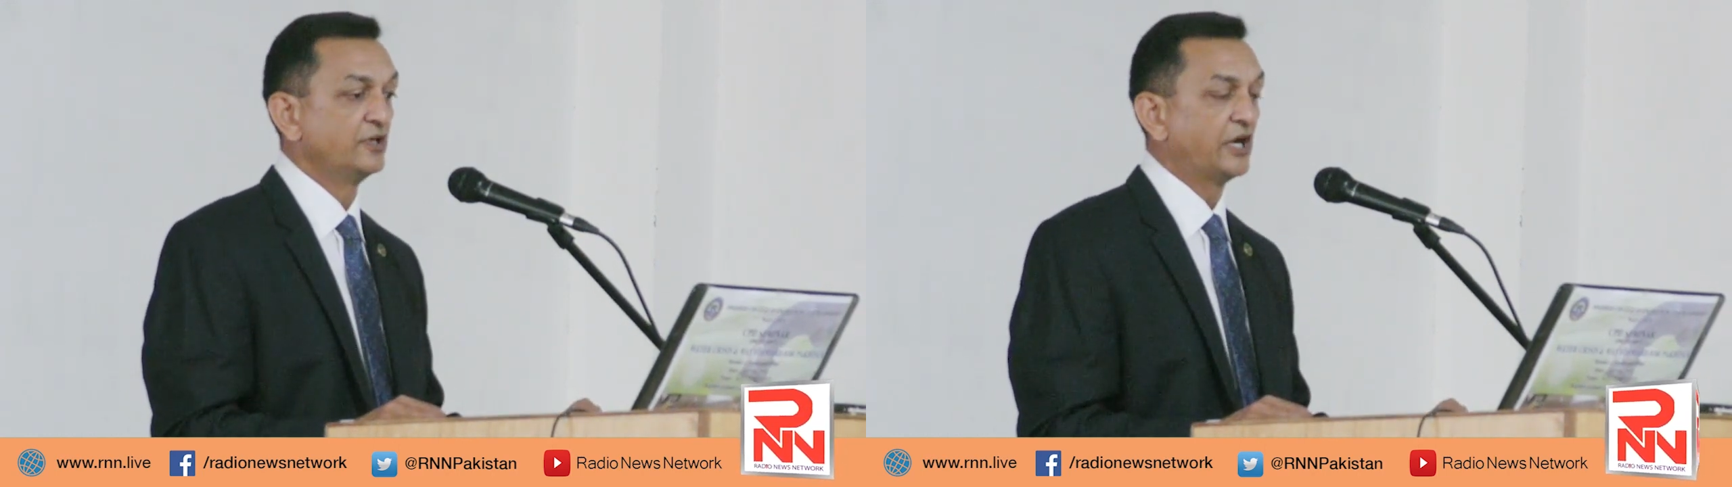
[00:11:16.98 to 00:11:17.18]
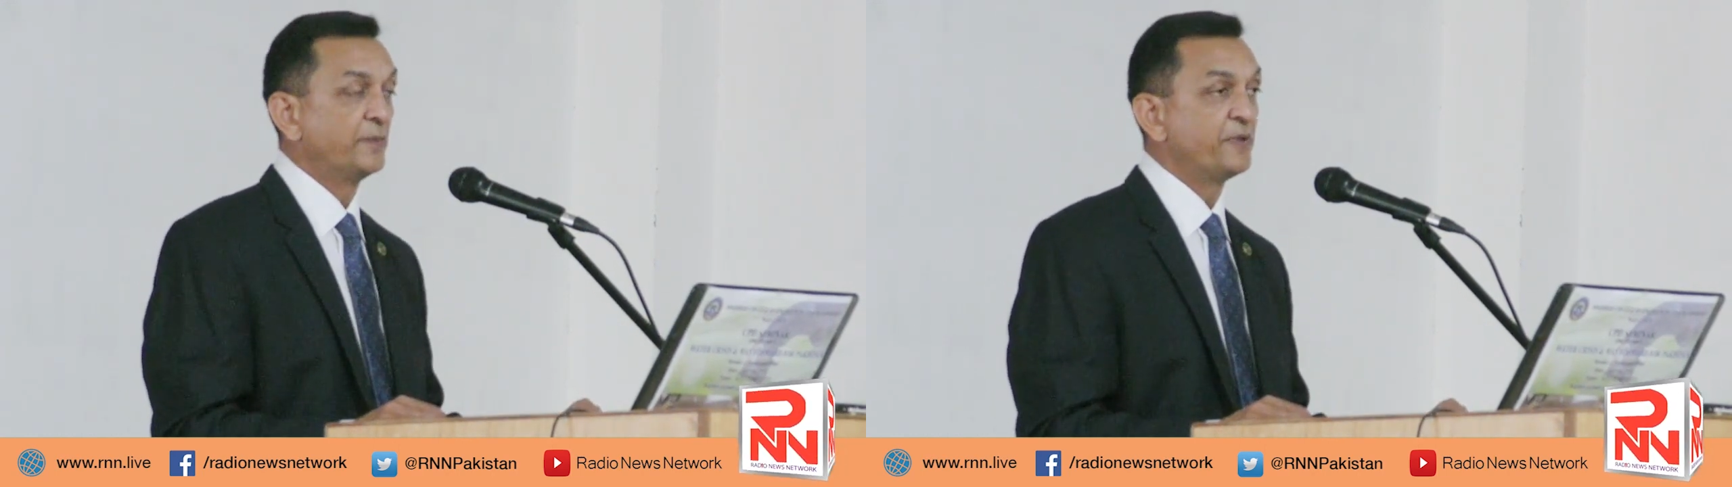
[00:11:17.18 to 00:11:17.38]

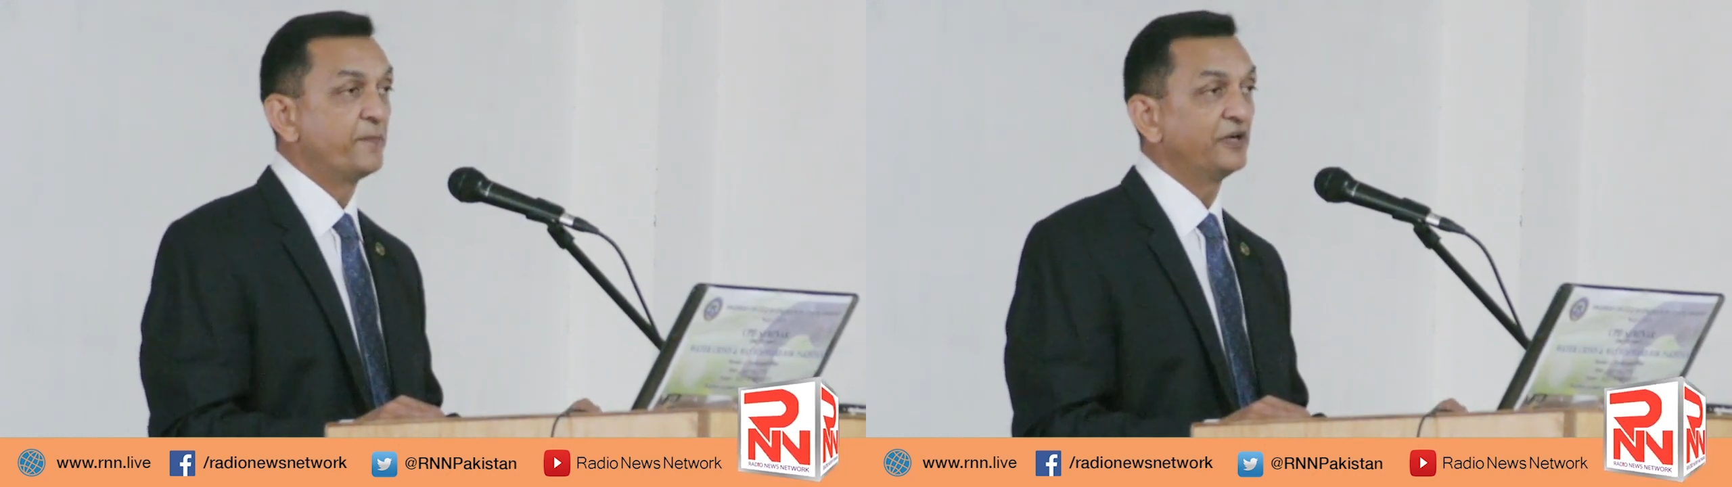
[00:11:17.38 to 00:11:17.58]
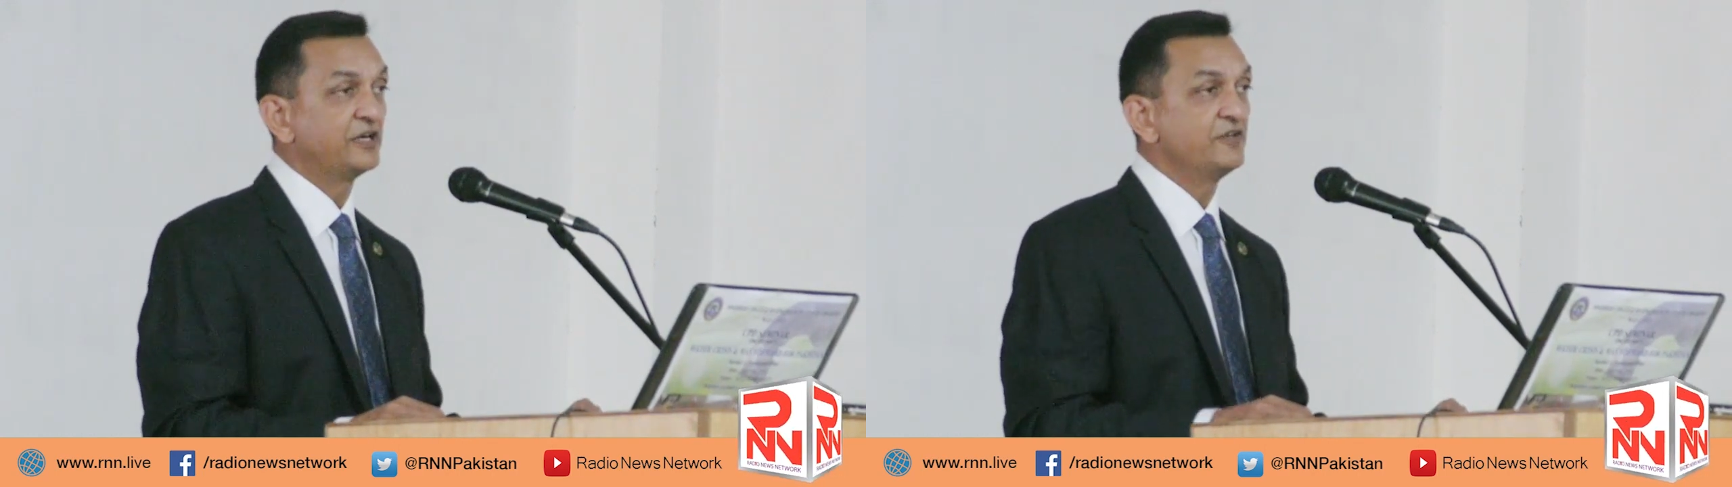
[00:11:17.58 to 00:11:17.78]
And
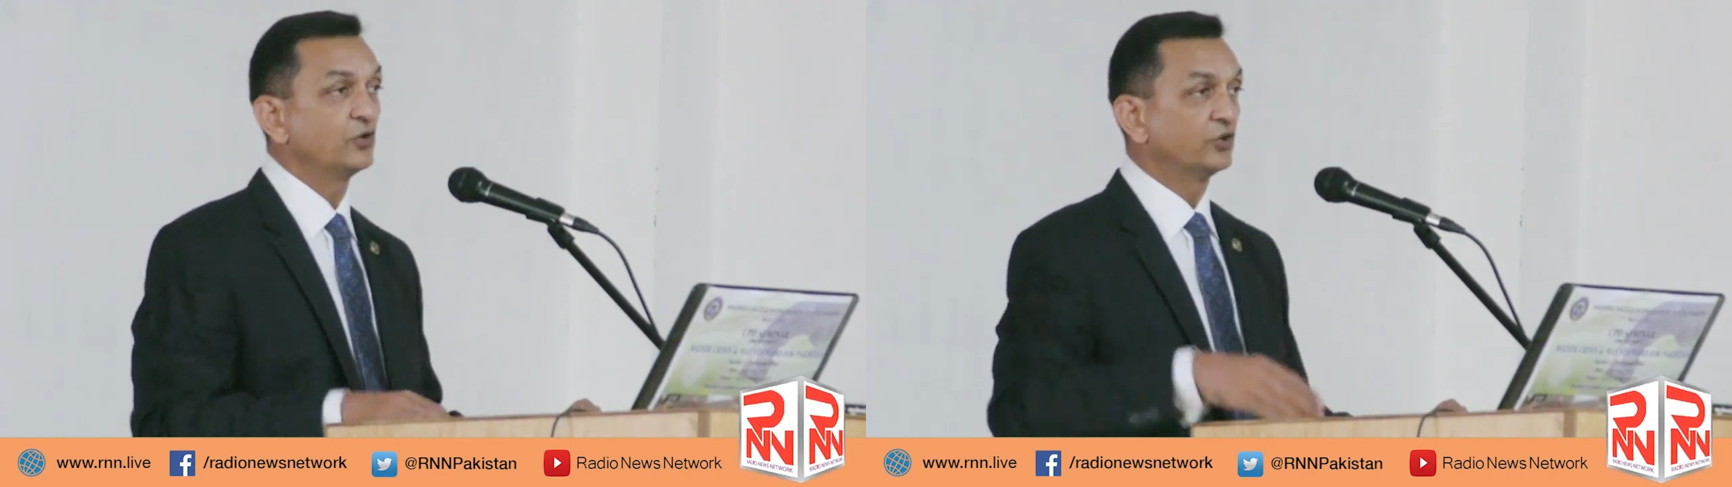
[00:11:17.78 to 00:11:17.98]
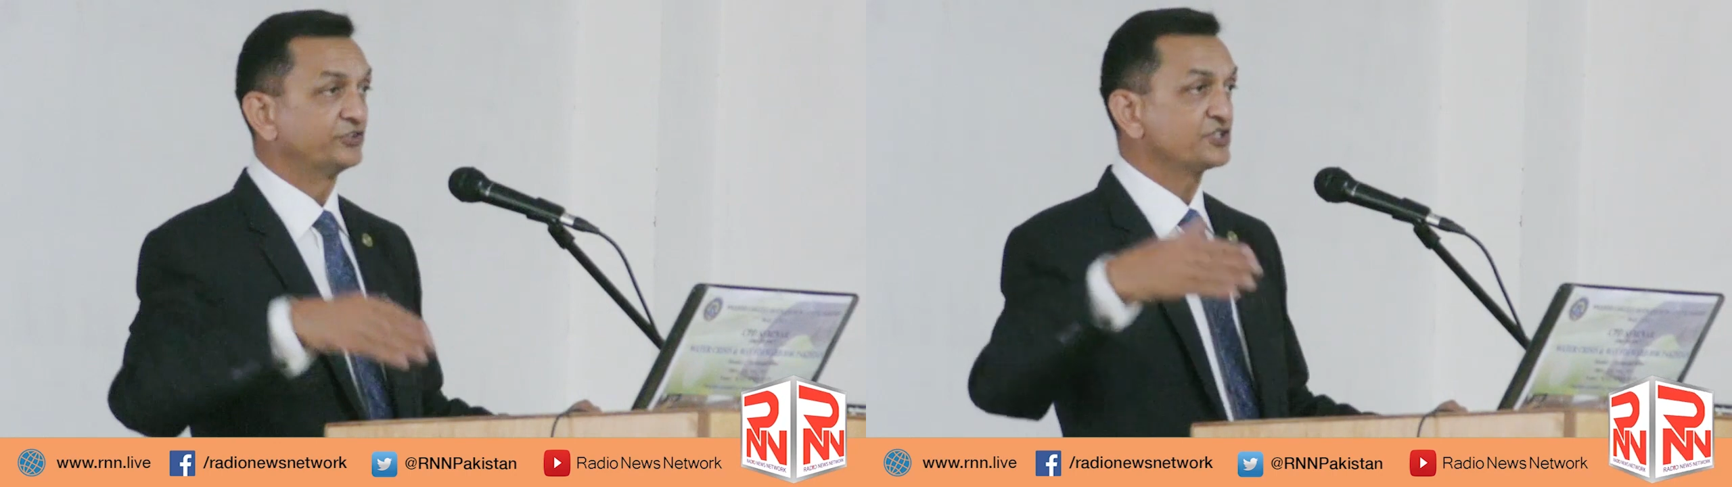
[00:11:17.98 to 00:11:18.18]
people
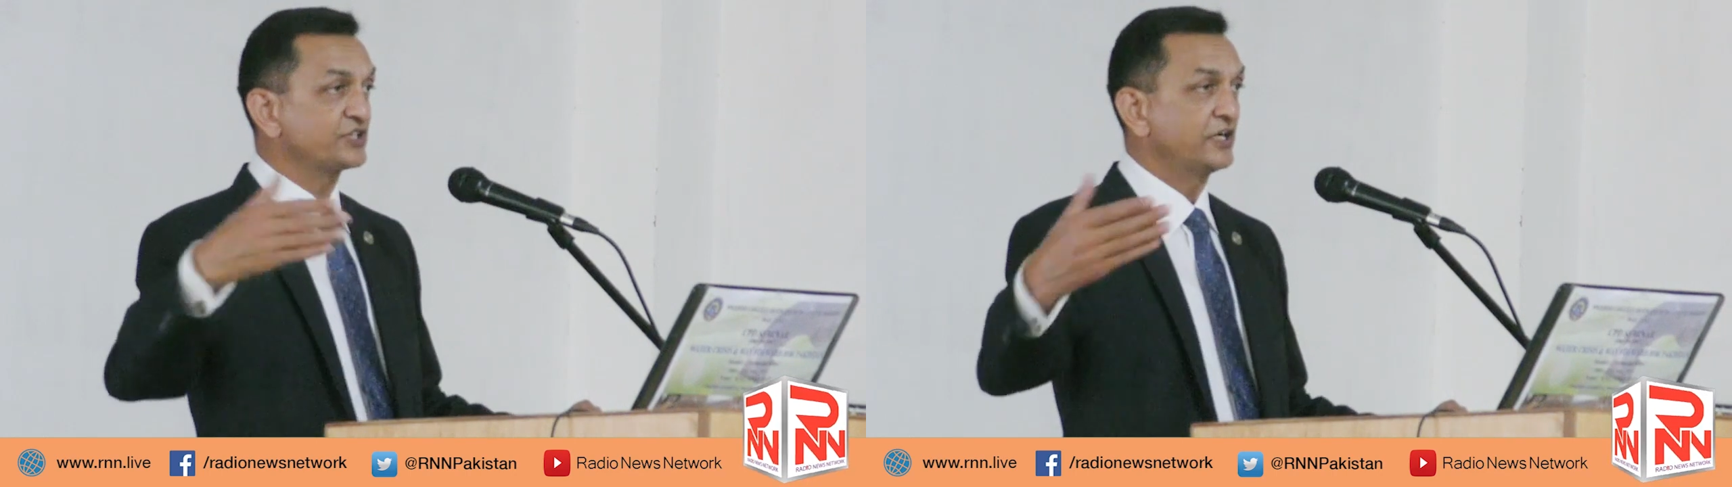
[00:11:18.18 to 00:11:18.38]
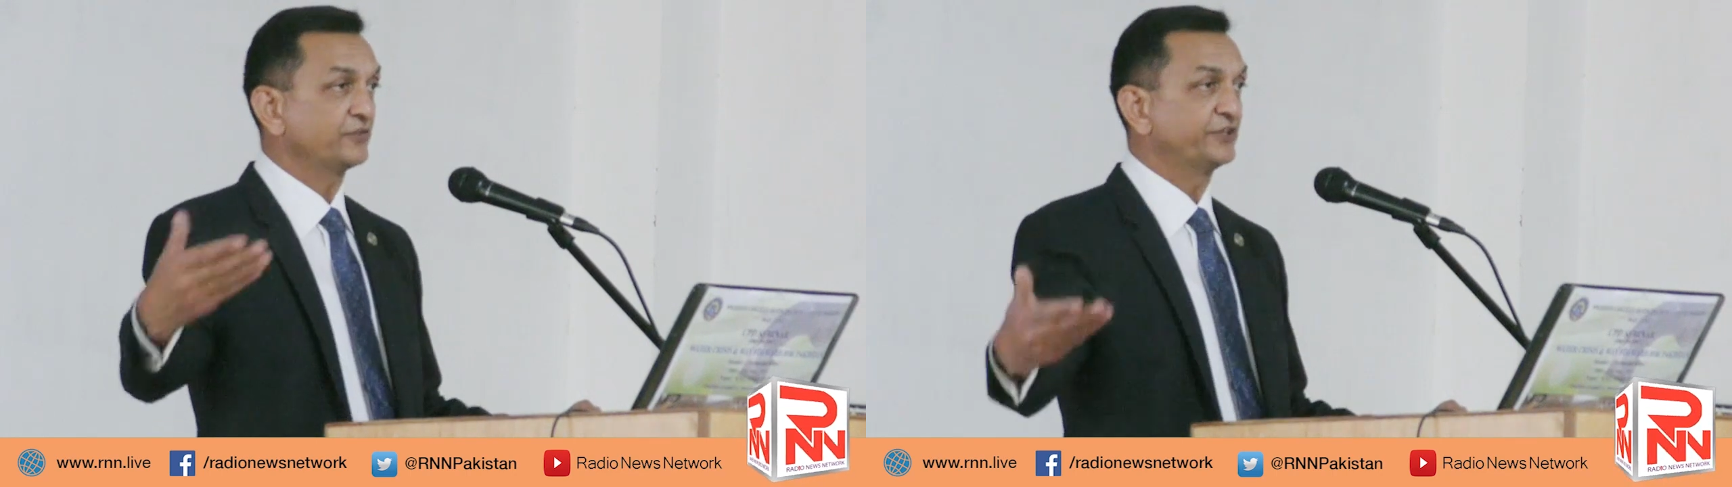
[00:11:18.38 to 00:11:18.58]
living on
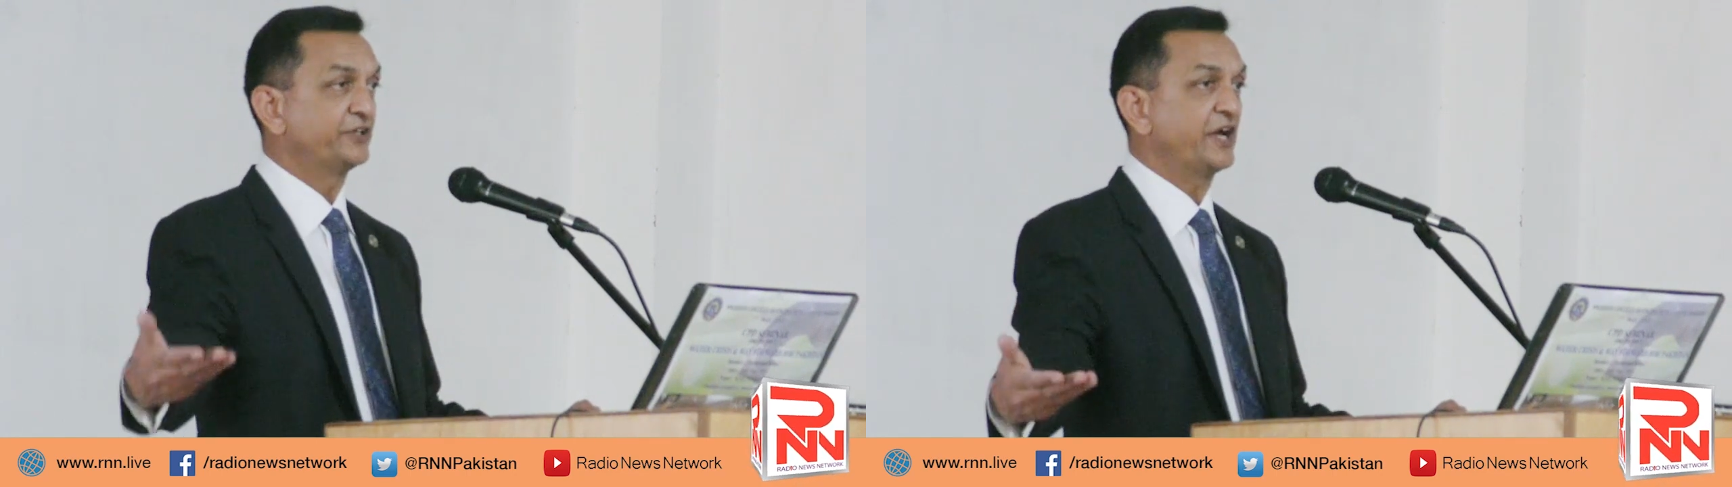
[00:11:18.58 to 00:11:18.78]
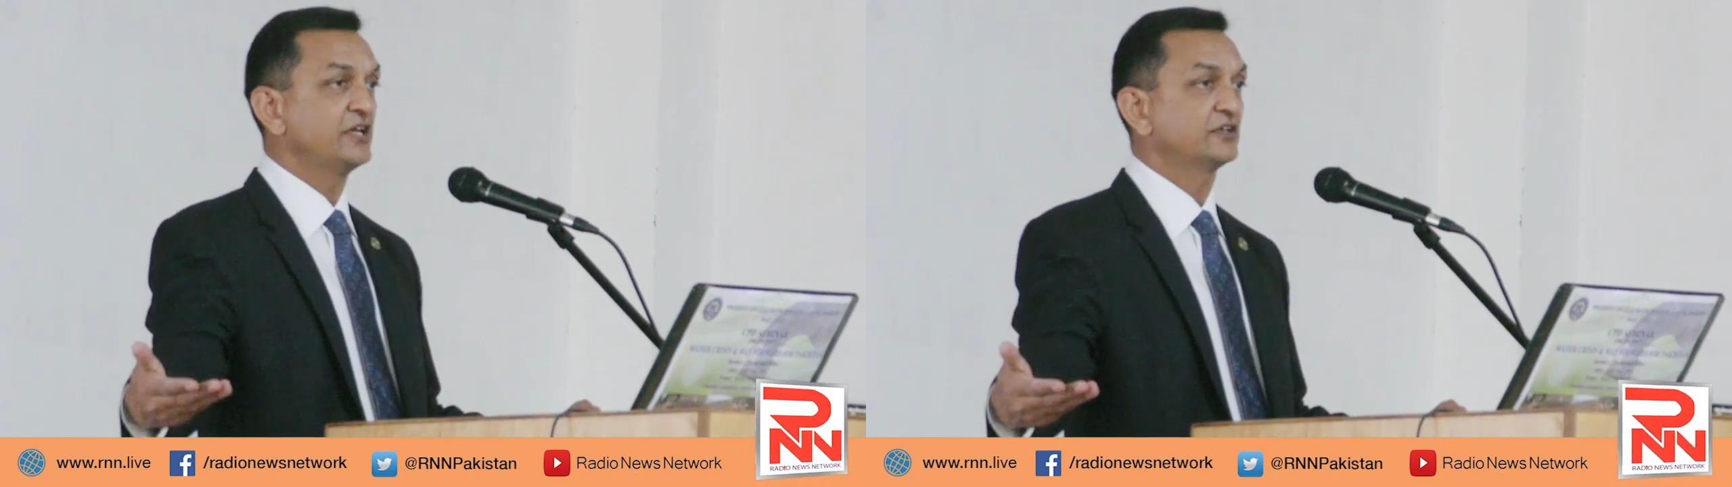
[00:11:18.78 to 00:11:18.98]
this side of the
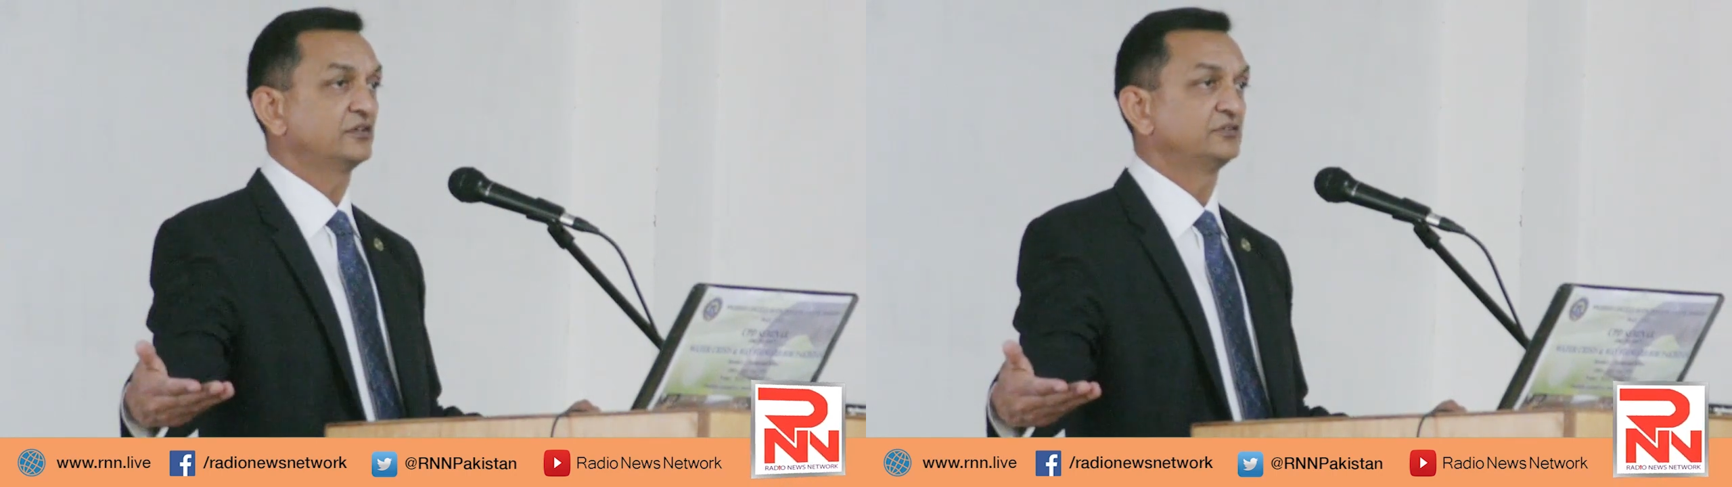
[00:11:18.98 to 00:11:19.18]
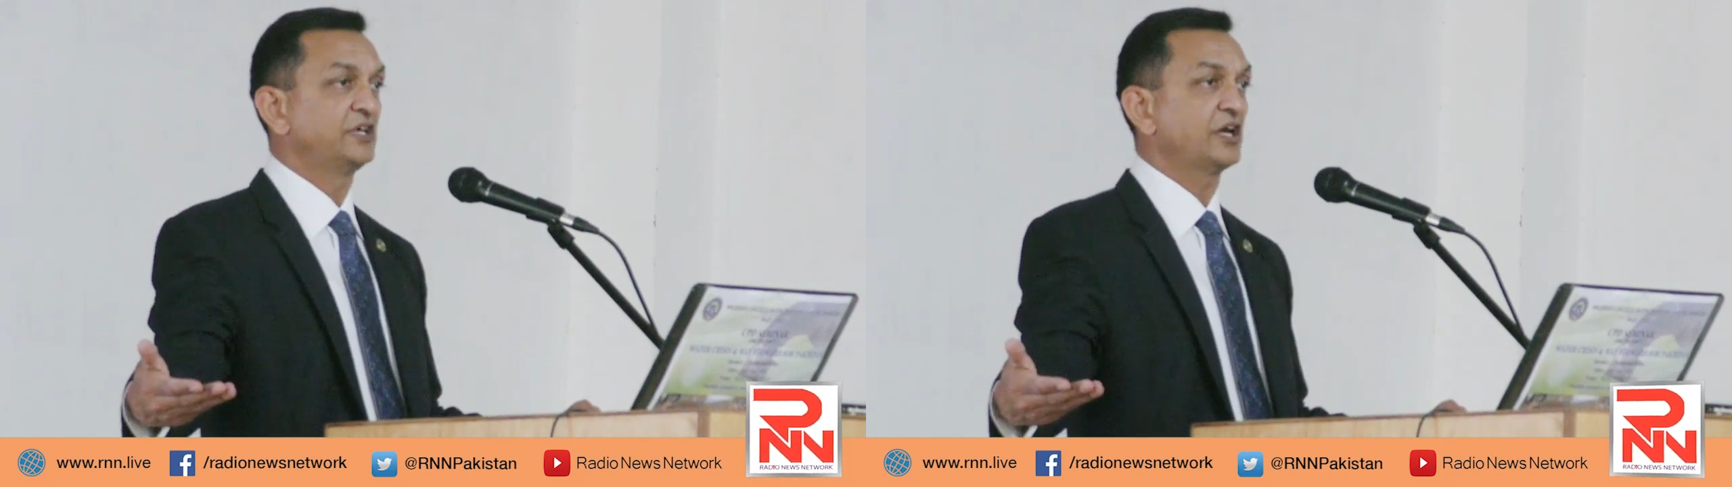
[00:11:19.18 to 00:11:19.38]
dike,